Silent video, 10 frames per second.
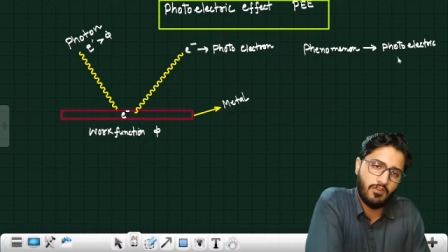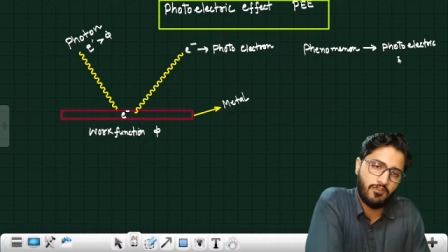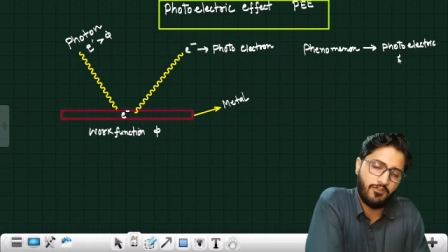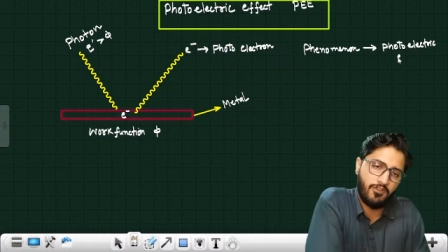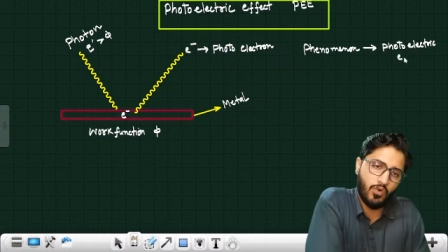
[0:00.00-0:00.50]

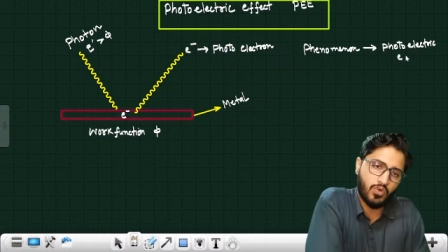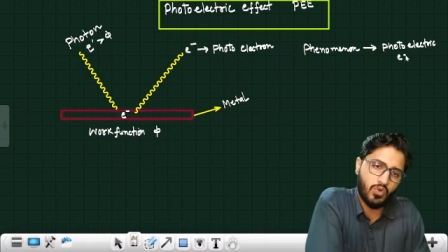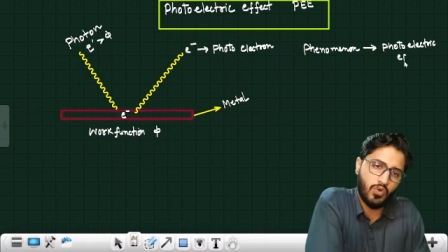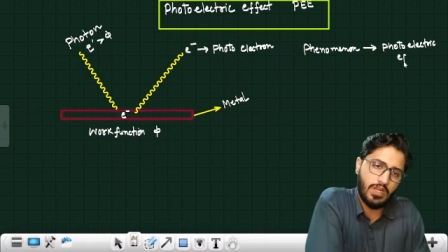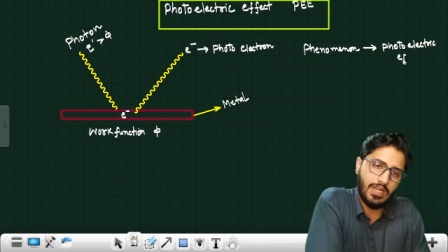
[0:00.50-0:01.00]

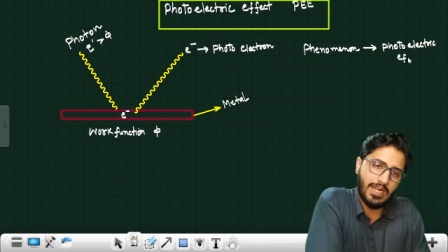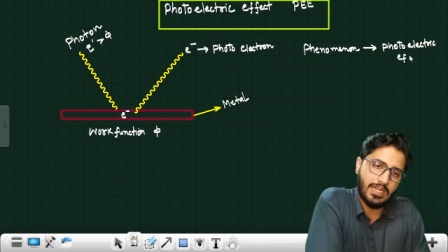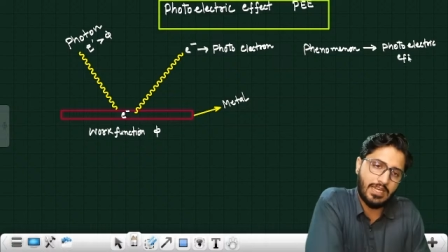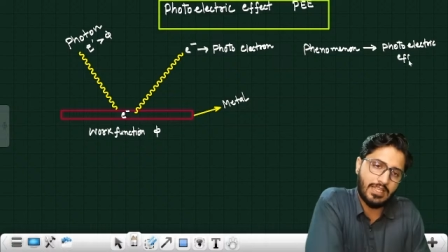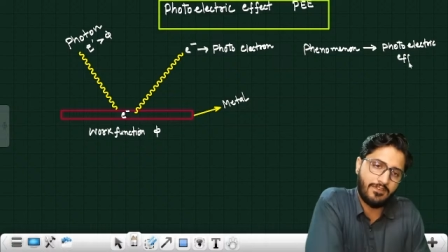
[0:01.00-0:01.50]

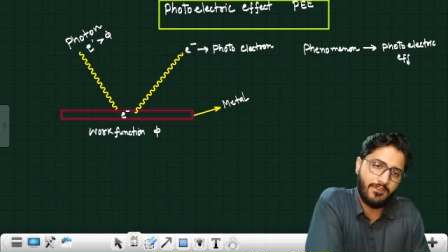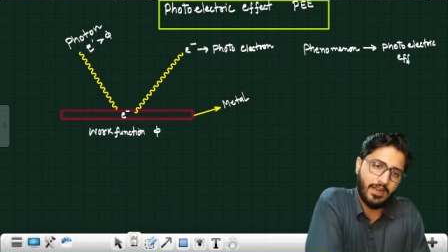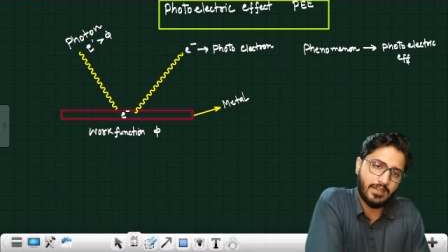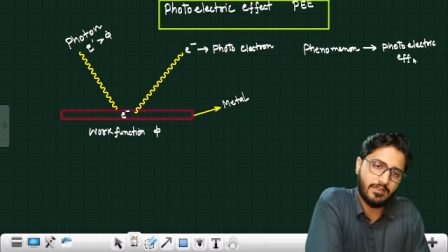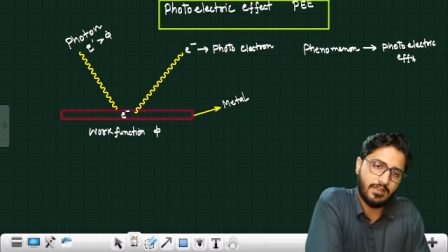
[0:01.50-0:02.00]
Photoelectric
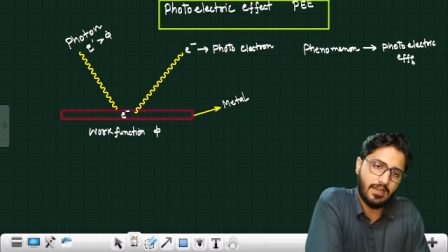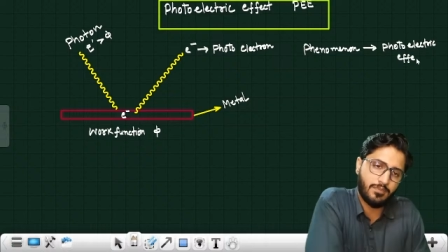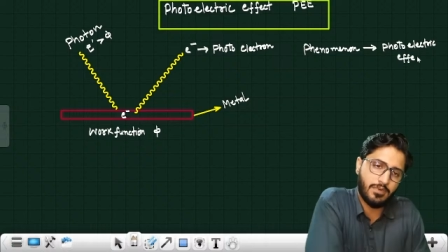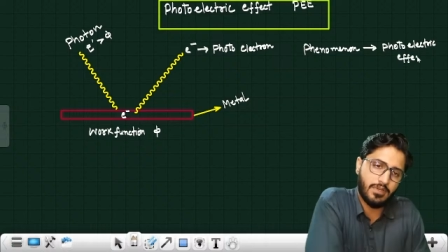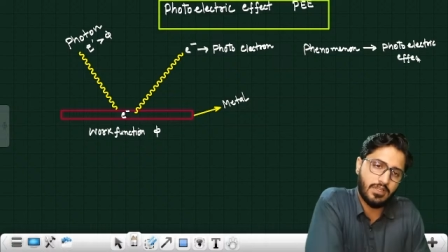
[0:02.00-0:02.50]
effect. That
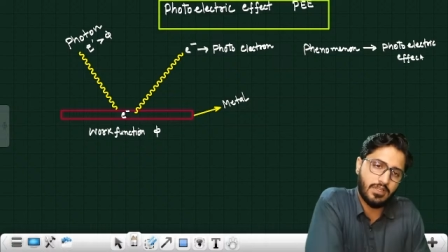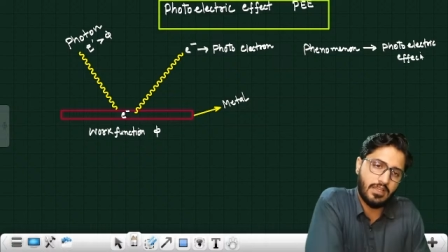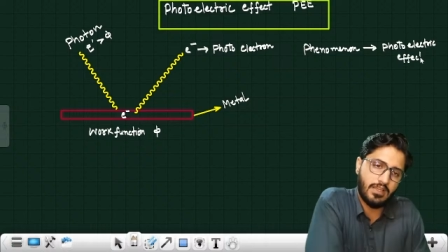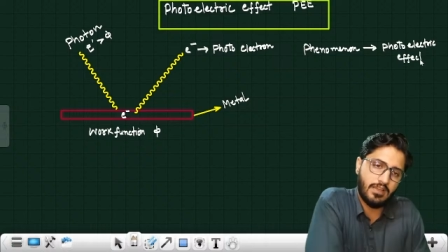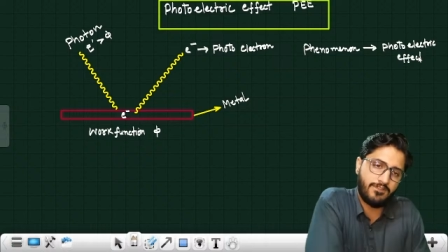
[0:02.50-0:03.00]
means
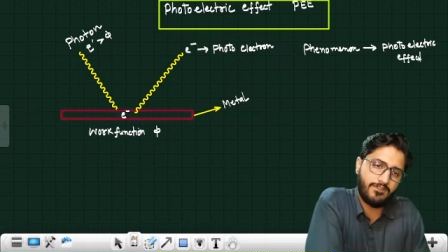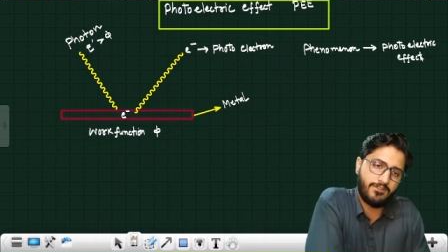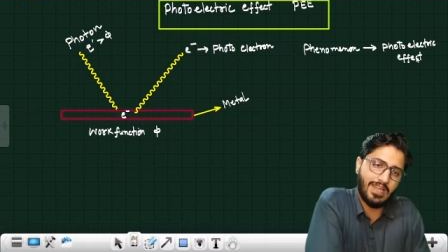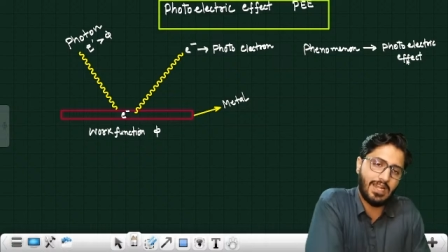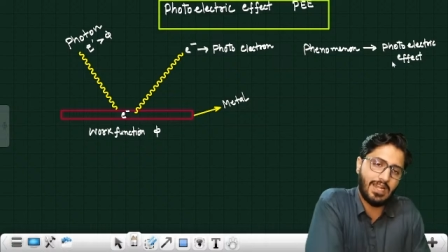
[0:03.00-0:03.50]
if
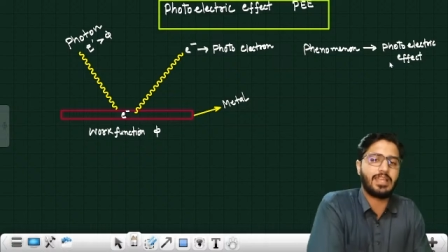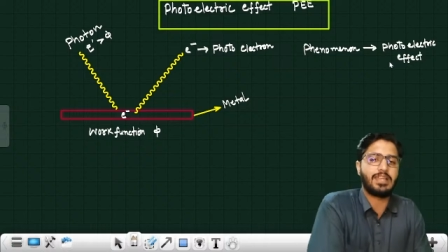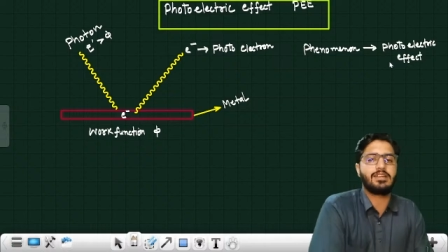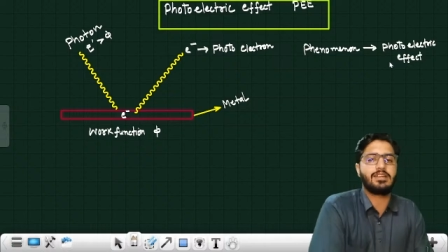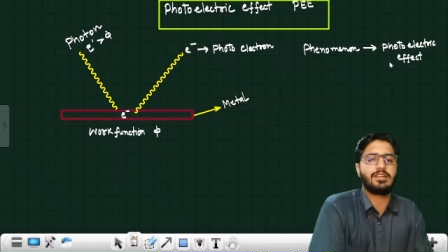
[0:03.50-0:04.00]
a
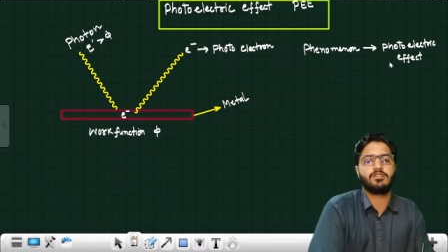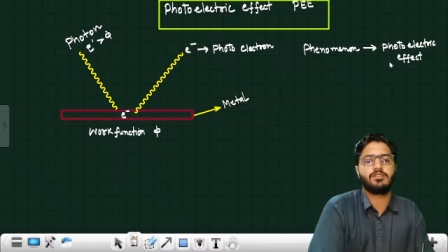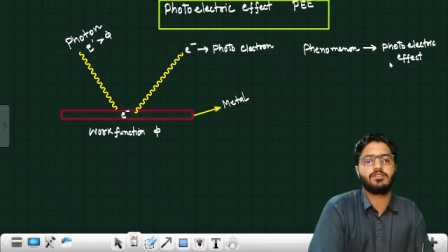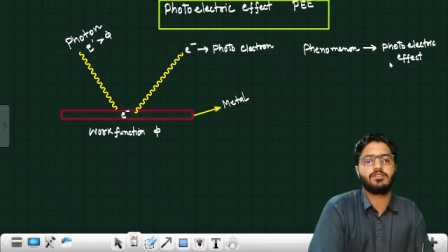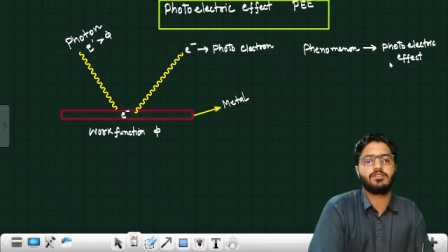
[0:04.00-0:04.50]
light which
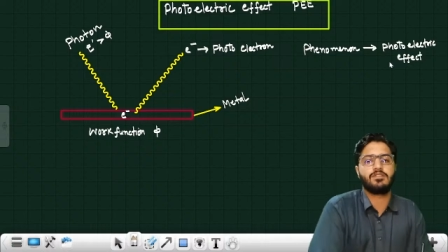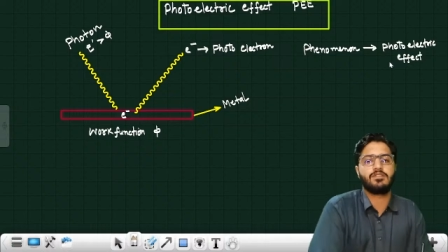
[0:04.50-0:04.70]
is having